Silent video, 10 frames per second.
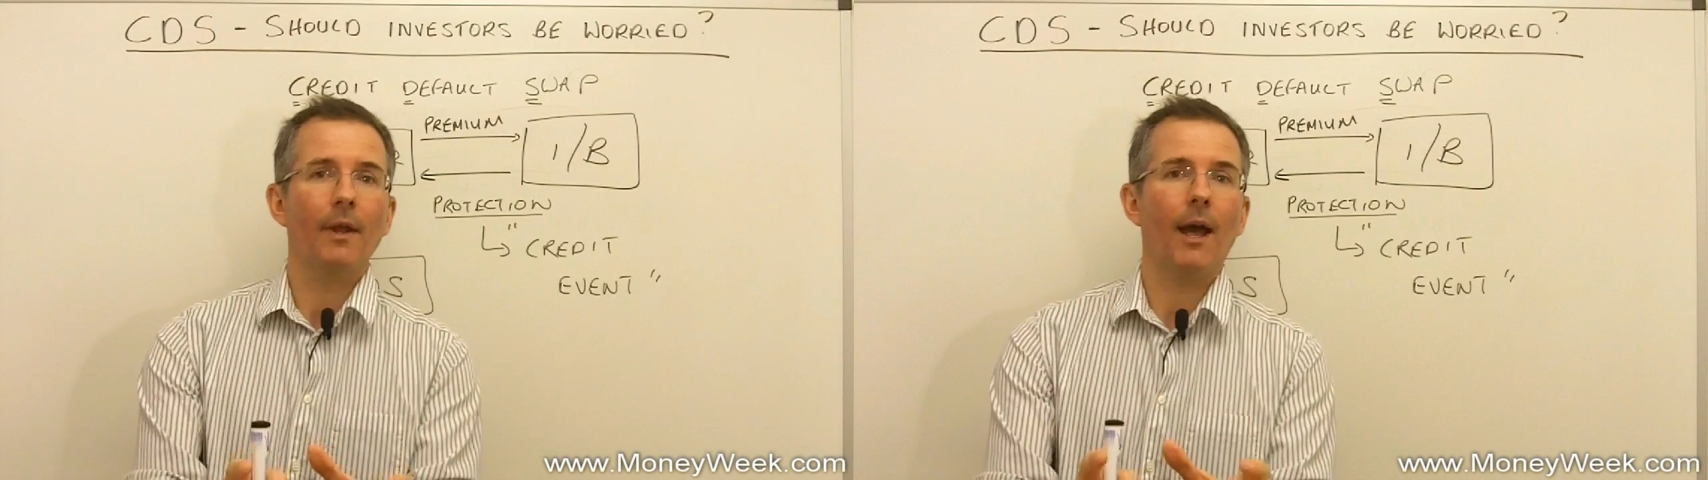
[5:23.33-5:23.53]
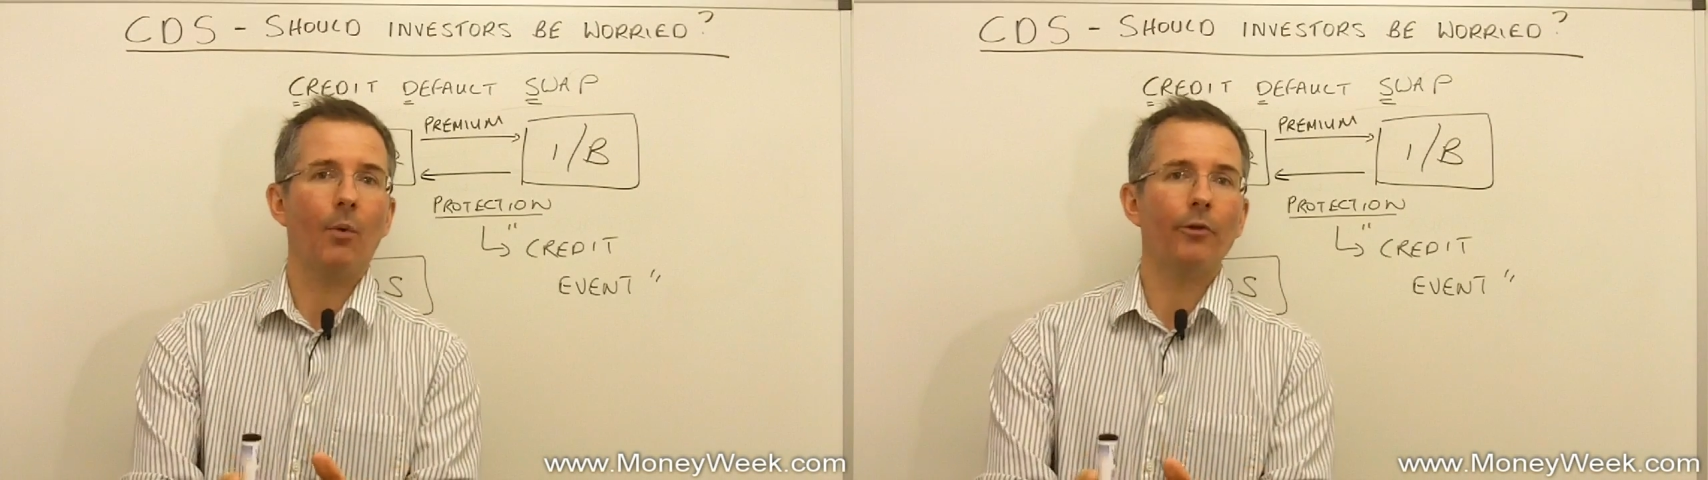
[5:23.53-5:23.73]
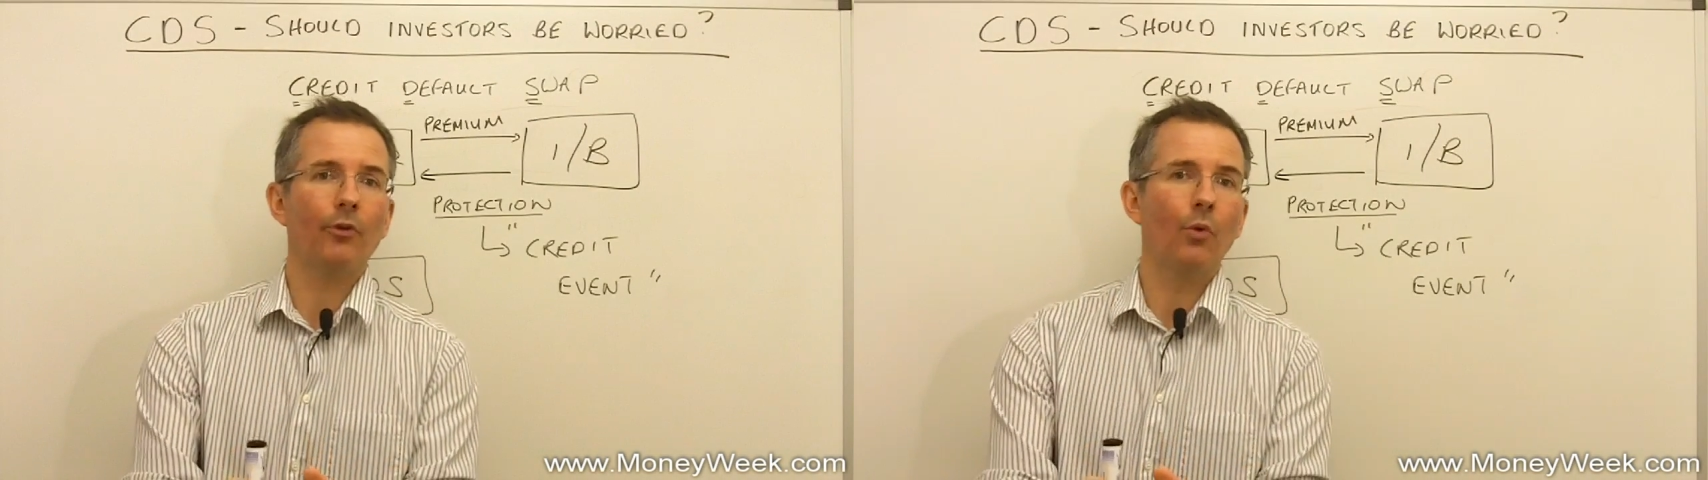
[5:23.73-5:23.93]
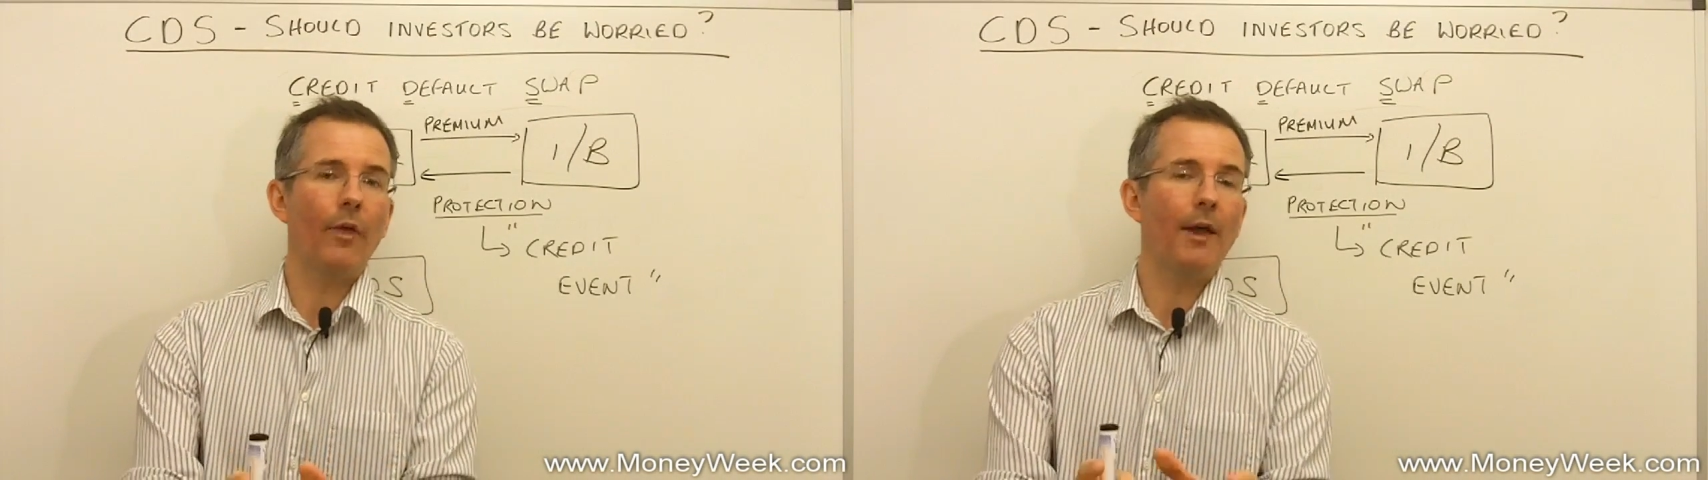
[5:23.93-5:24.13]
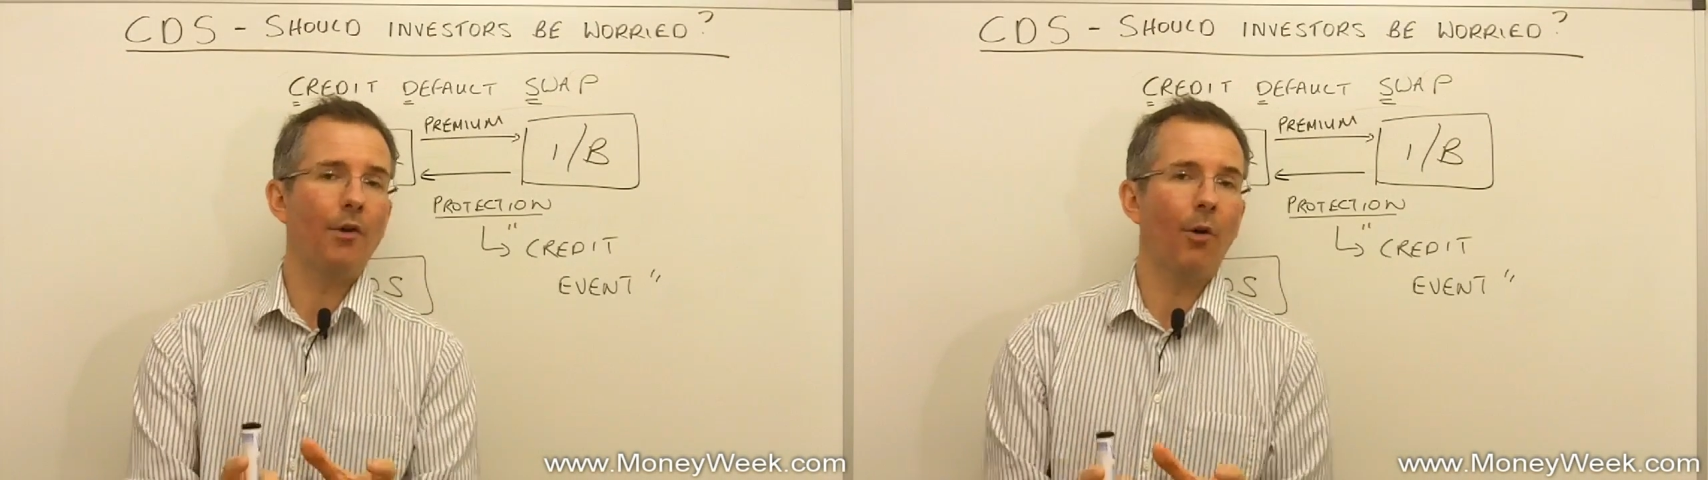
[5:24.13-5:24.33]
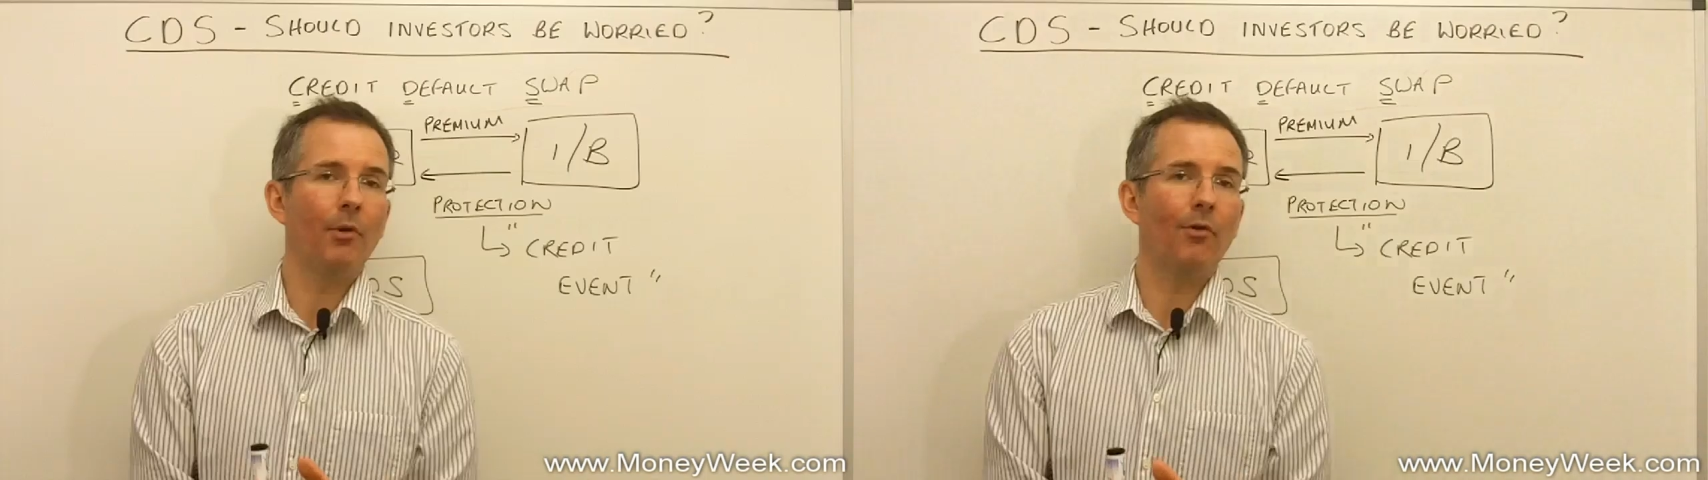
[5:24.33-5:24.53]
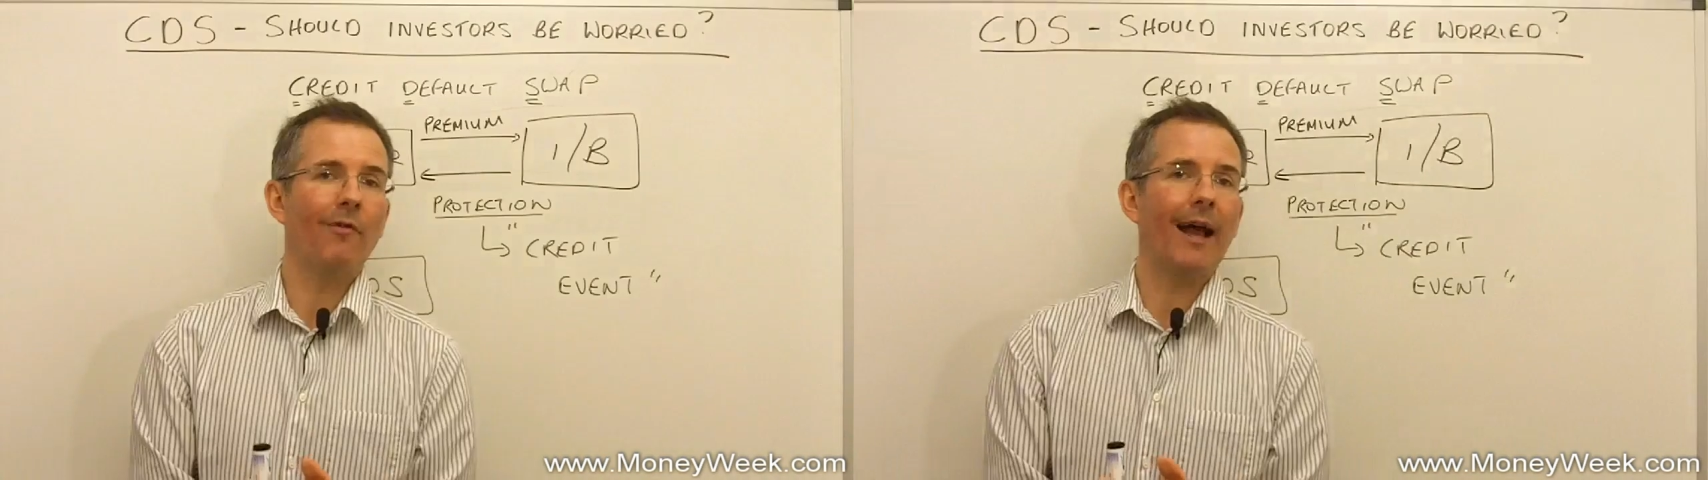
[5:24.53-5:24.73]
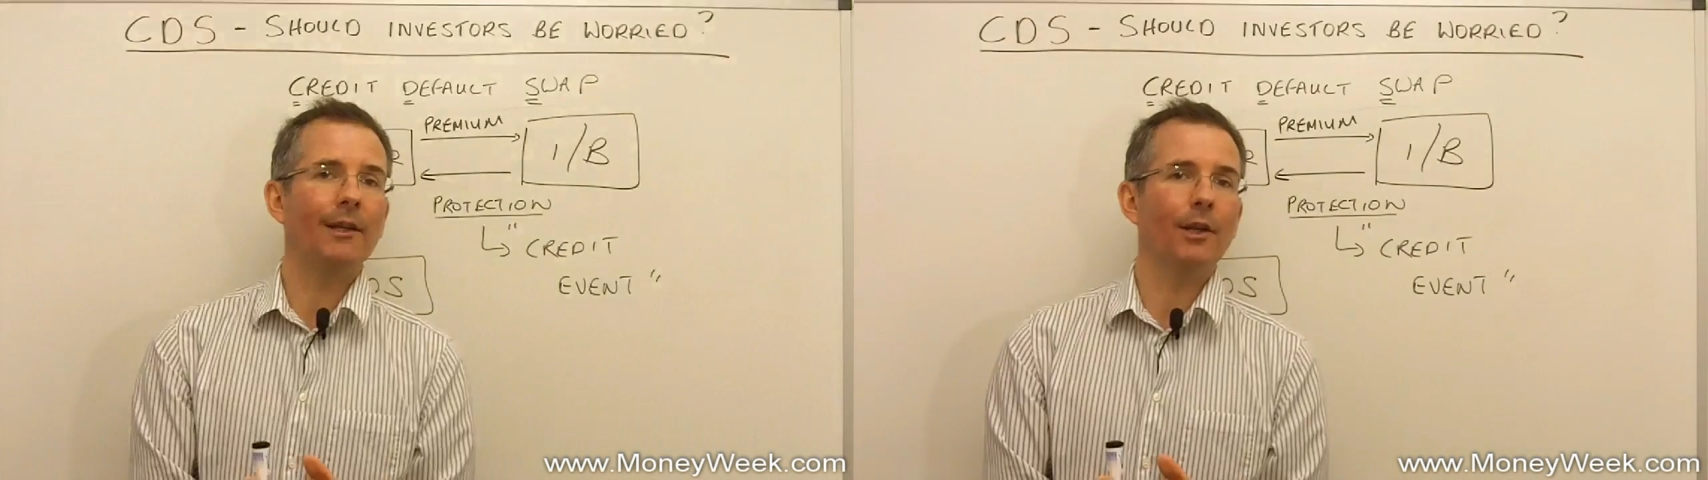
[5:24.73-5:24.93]
at what's called their nominal
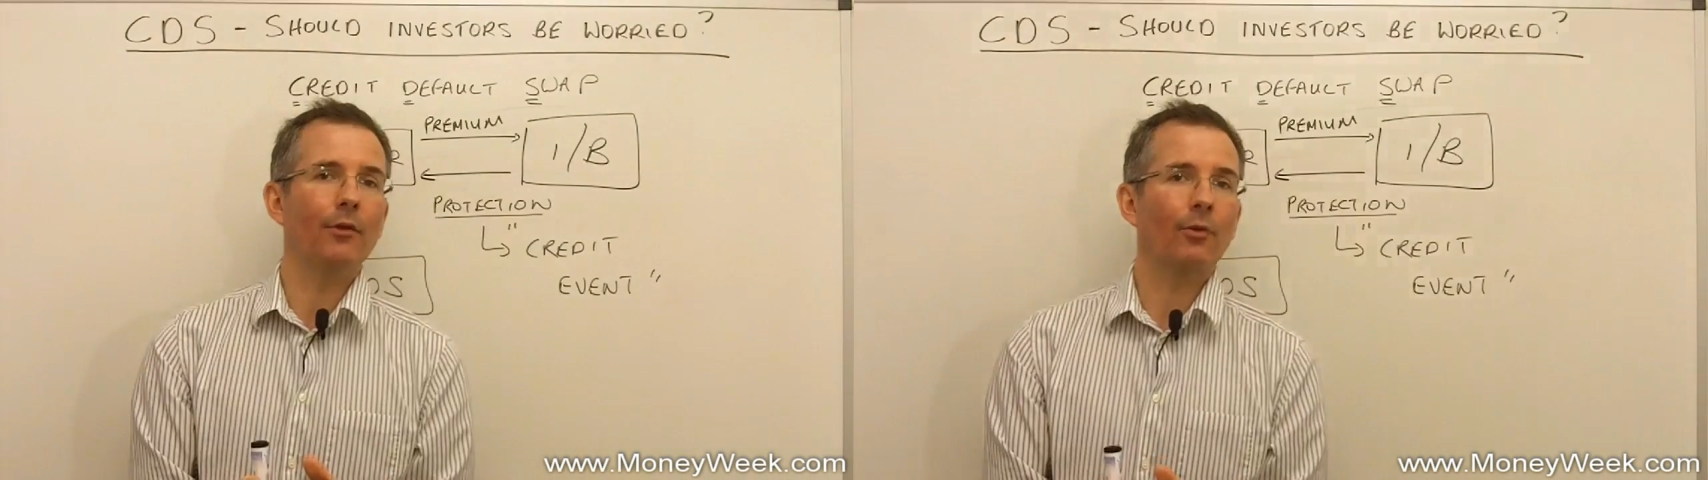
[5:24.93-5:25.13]
value.